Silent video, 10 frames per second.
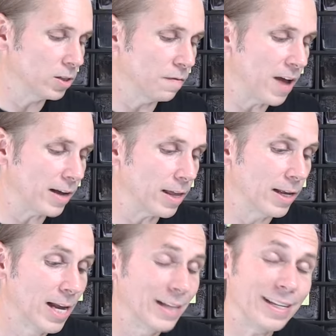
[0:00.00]
is the fact
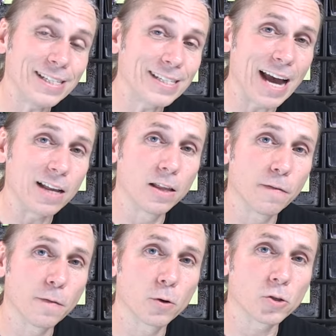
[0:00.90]
that this is kind of
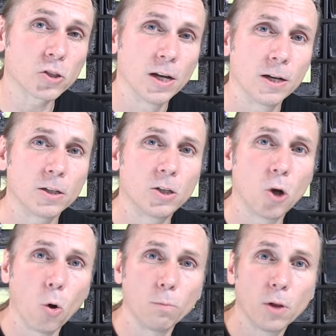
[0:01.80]
the first
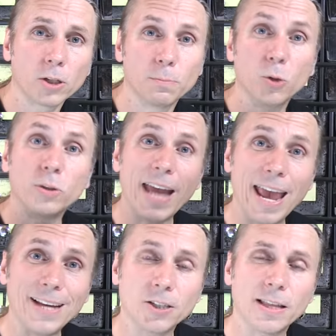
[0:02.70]
Gold Blush
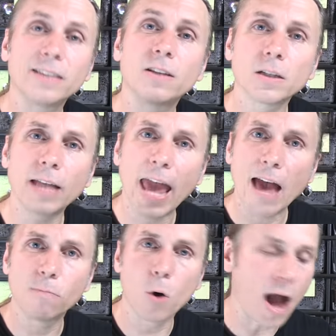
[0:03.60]
mutation that doesn't
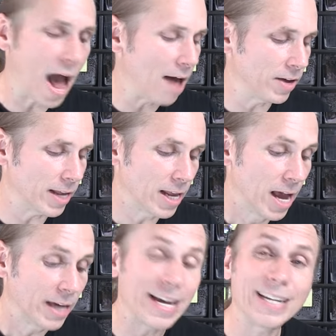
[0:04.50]
have Mojave in it,
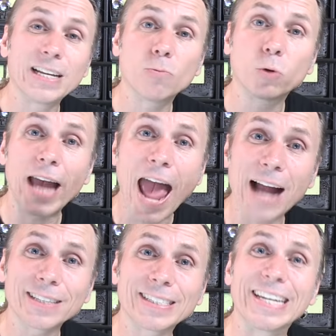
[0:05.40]
yet it
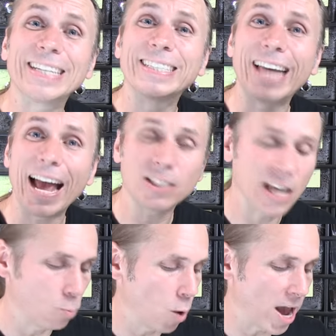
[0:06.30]
reacts the exact
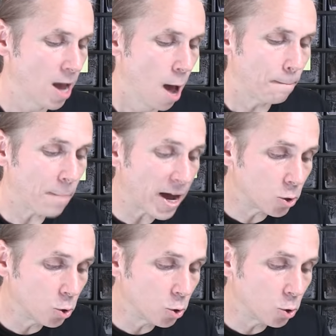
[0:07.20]
same way by